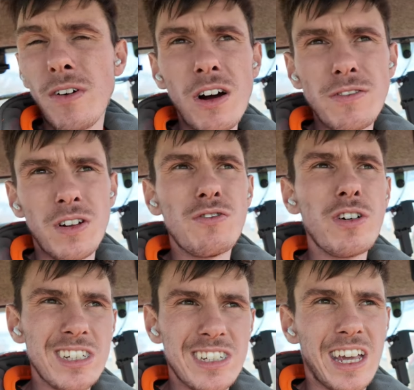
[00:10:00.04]
rather than
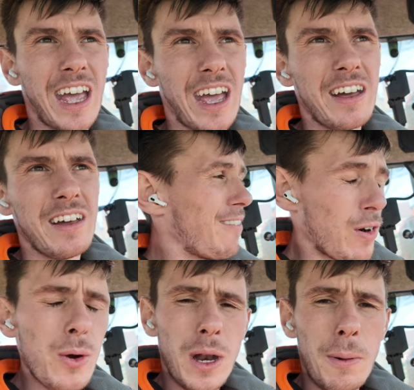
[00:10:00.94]
risk it and
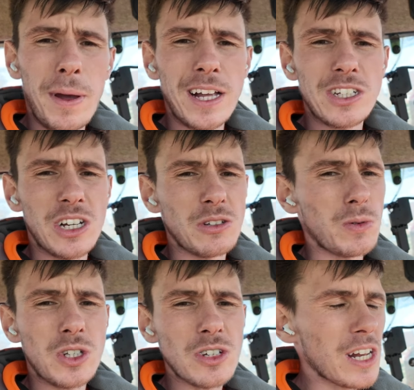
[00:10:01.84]
ruin the pitches,
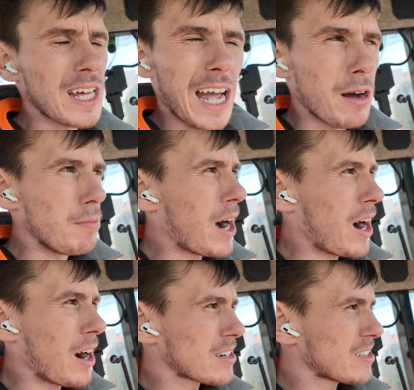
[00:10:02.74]
we're just going to get them
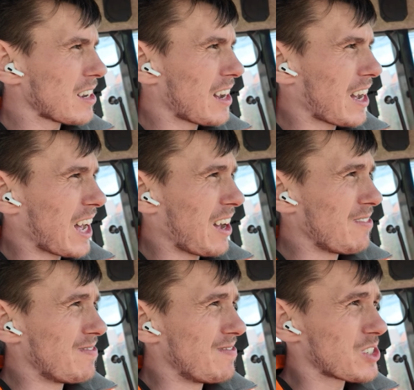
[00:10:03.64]
marked.
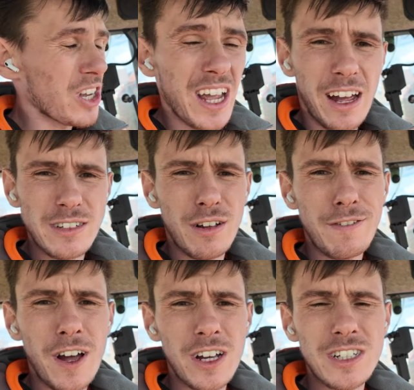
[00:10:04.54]
Um, so yeah, it's the
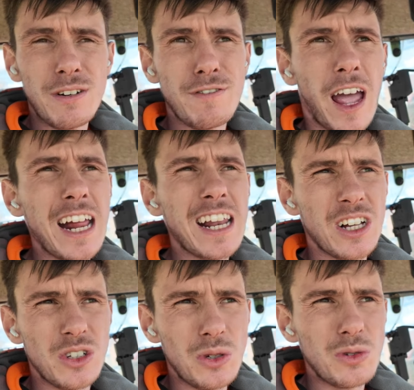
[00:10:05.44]
first
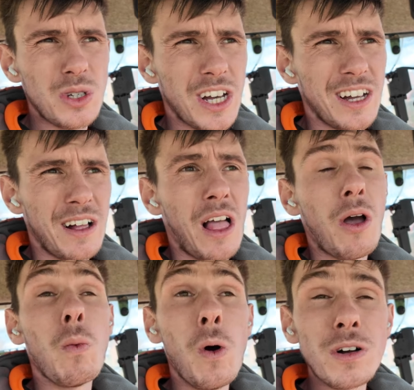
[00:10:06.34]
failure due to
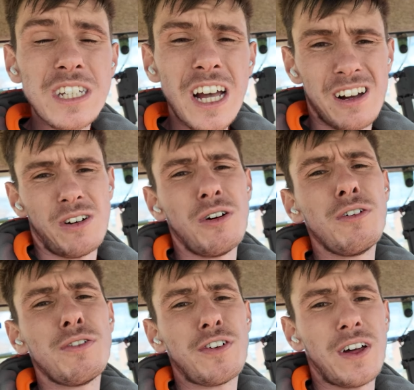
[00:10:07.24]
water
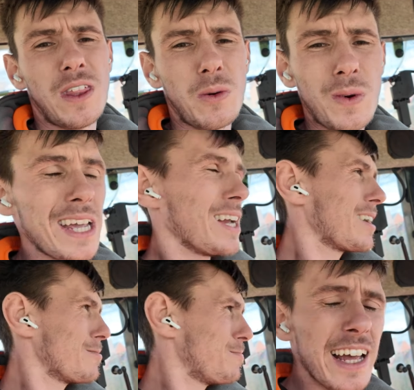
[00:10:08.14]
of the week.